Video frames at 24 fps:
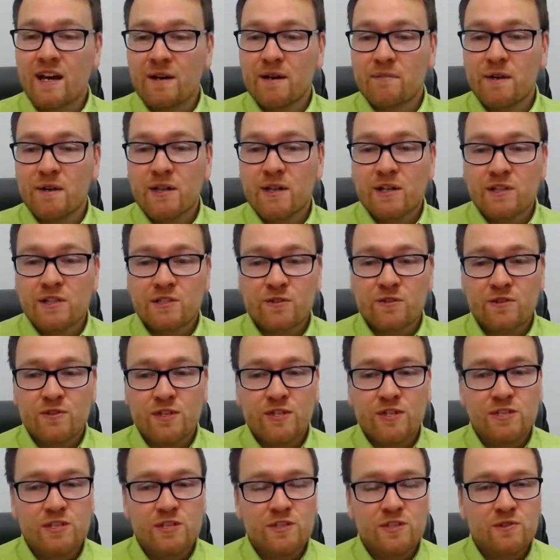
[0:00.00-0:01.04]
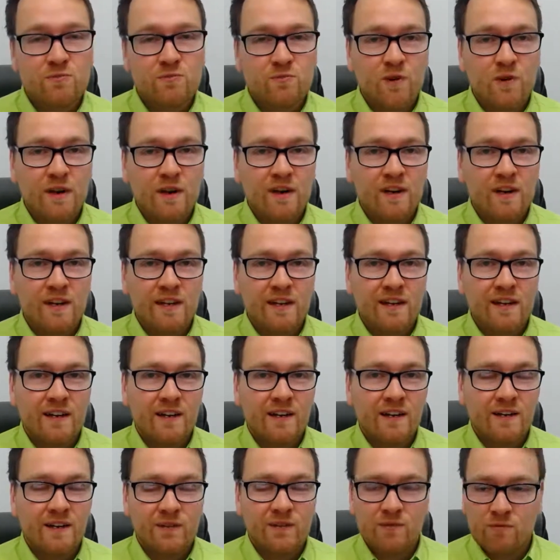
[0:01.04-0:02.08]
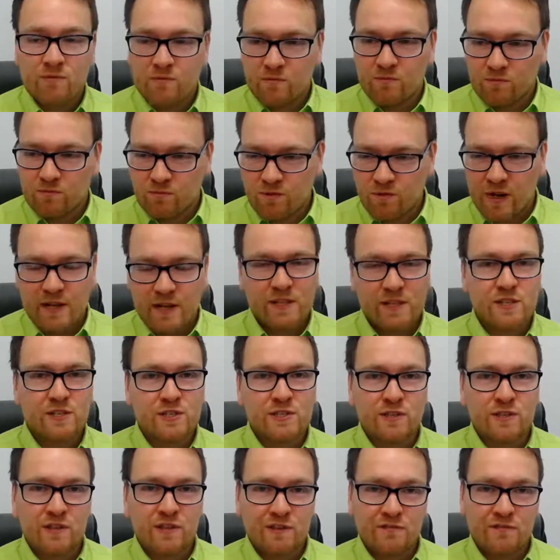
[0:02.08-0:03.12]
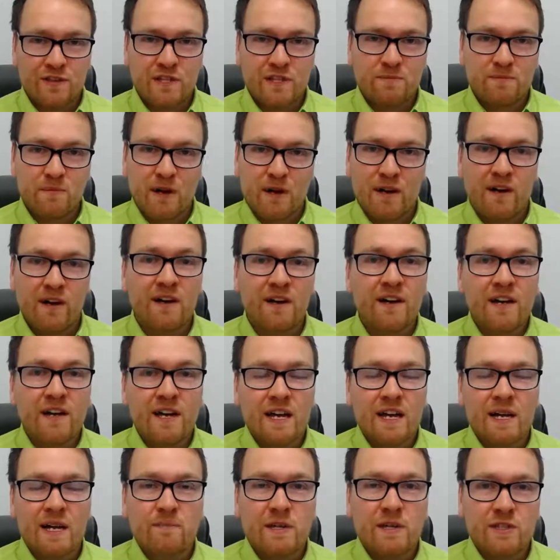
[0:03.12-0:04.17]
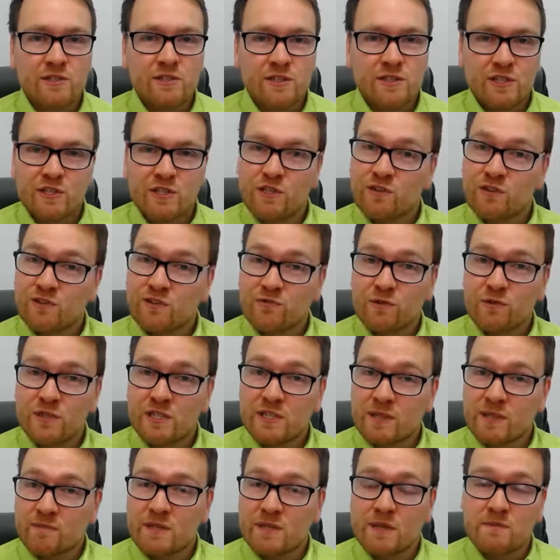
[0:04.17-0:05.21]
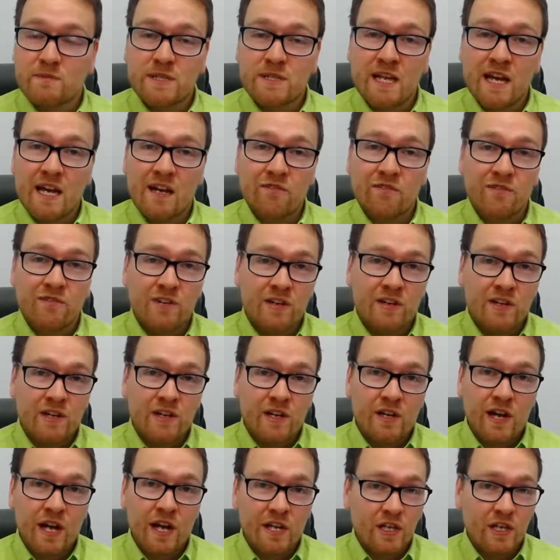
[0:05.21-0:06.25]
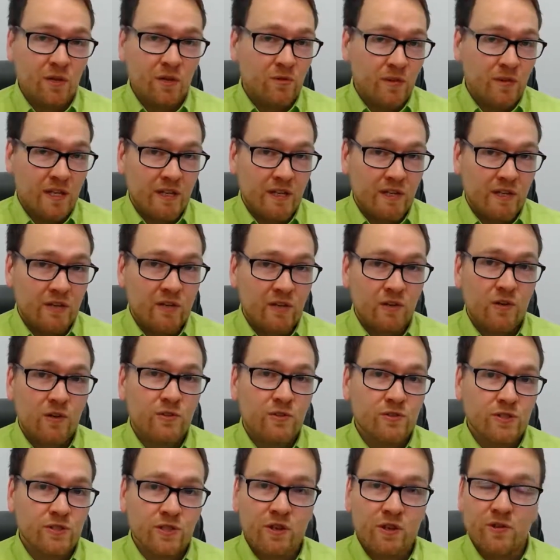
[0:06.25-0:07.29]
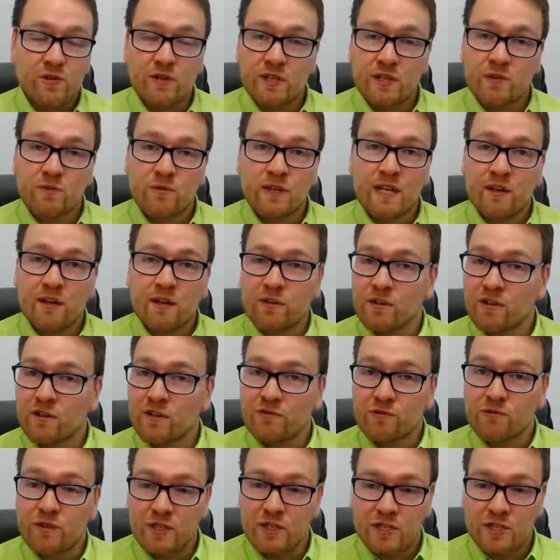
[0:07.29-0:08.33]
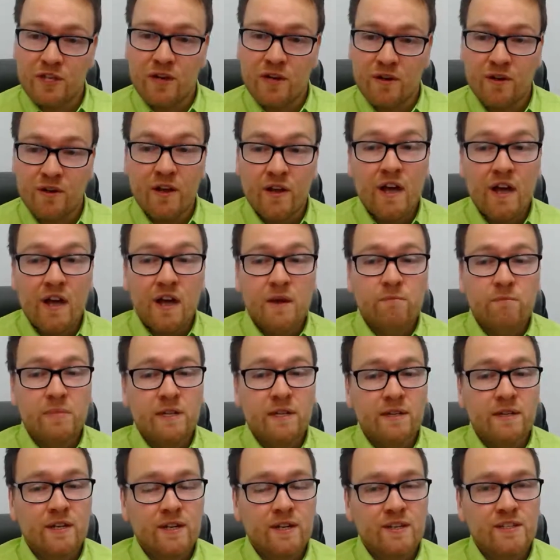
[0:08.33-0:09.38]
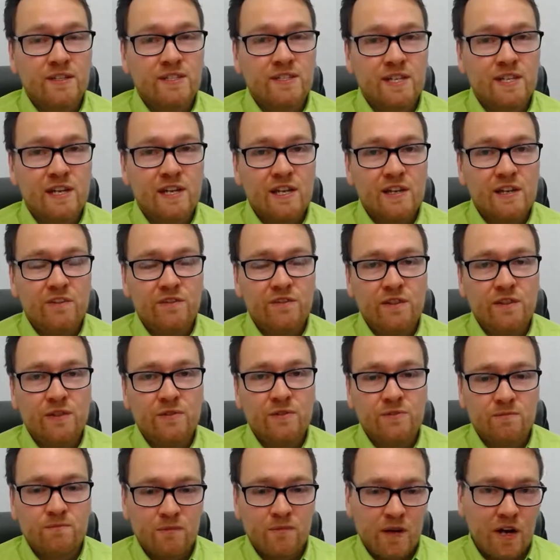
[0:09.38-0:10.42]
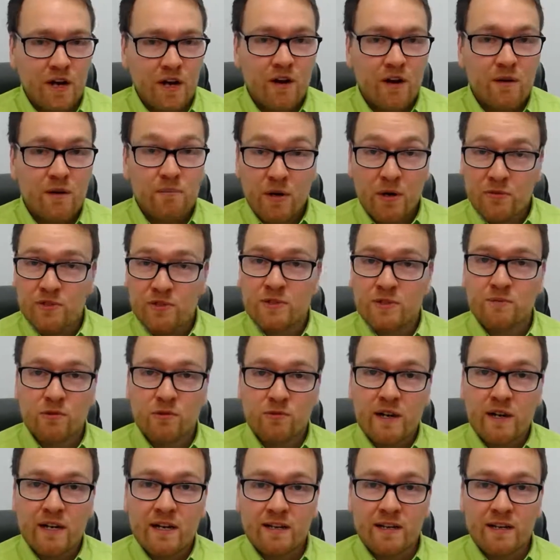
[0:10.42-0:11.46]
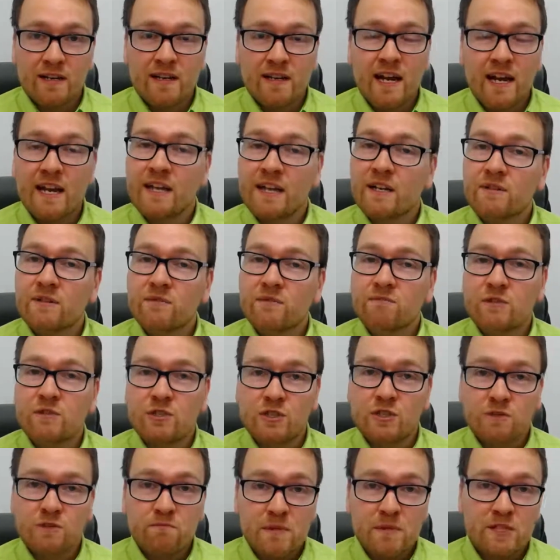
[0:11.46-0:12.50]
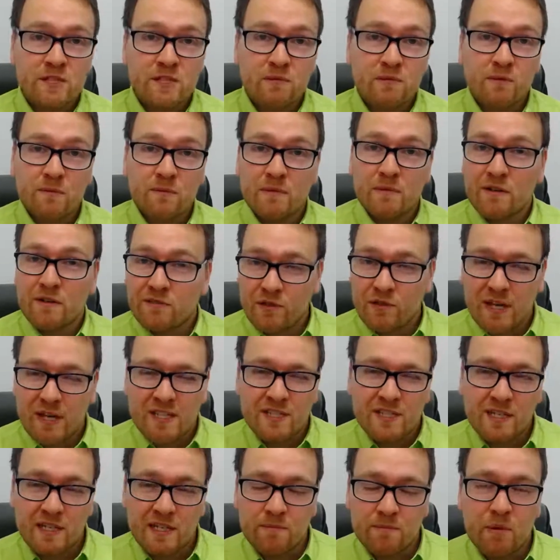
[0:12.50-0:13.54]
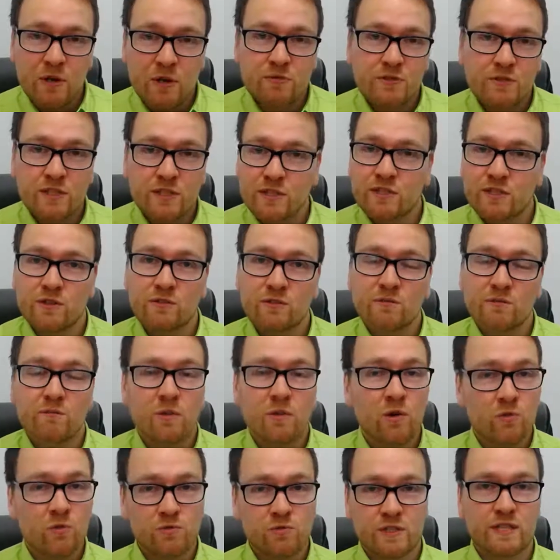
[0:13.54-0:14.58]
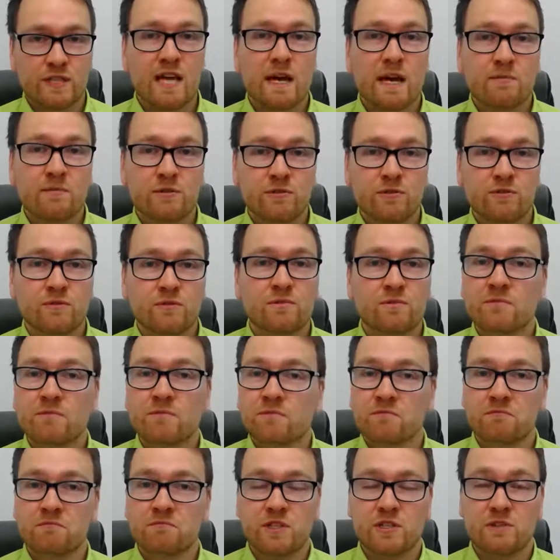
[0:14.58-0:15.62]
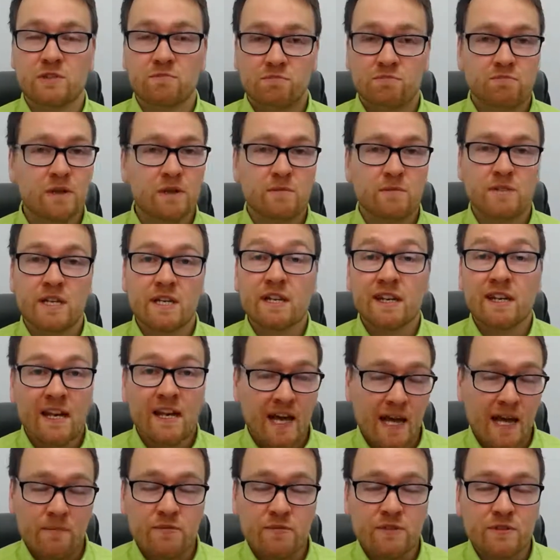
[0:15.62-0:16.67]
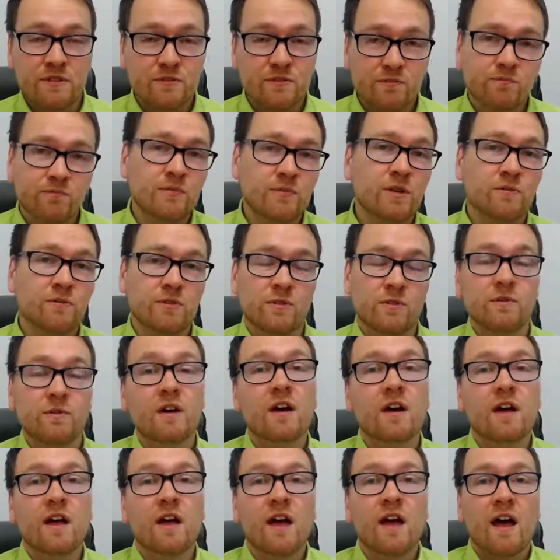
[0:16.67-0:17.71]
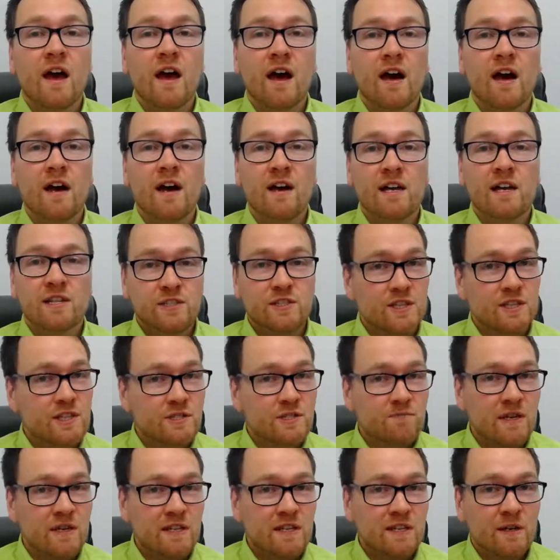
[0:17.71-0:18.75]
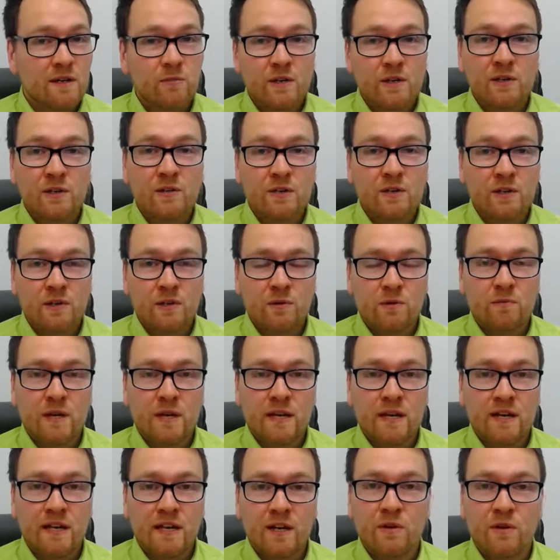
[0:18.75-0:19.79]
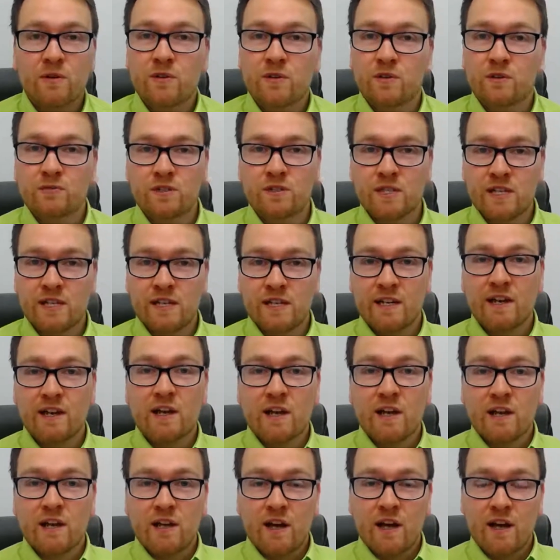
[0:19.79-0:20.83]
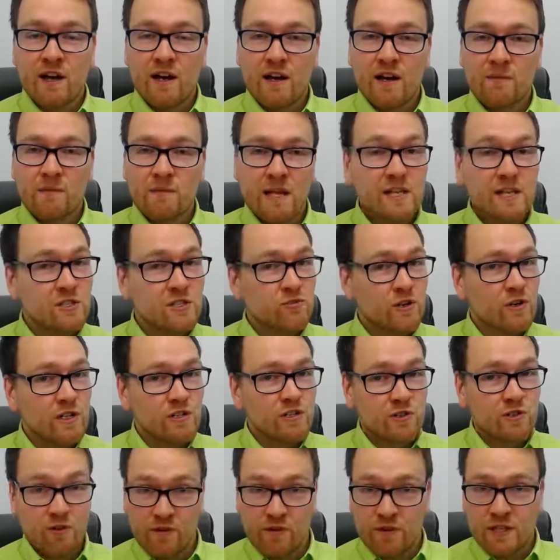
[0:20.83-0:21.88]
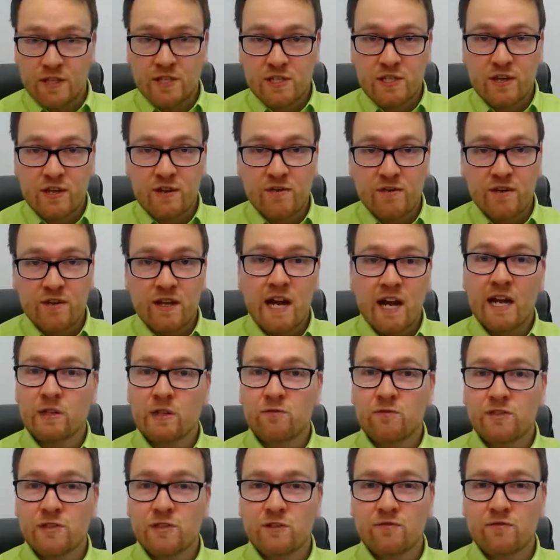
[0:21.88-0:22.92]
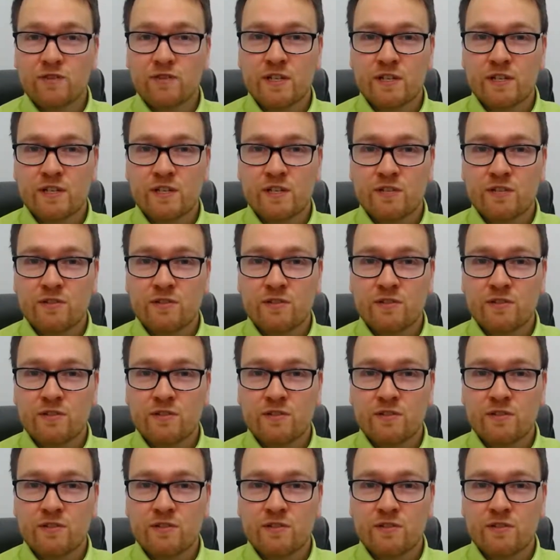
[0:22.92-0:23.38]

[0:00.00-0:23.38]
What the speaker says: So this is why right at the start of this part, I mentioned it's useful to sometimes have a unique cost code in your account code for each loan, because if you are posting them correctly and then you just miss it one month, you accidentally post it to all to capital just by mistake. It happens, we all do it. It does mean that when you look at your P&L, you'll see interest on this loan, and you'll see all of a sudden it's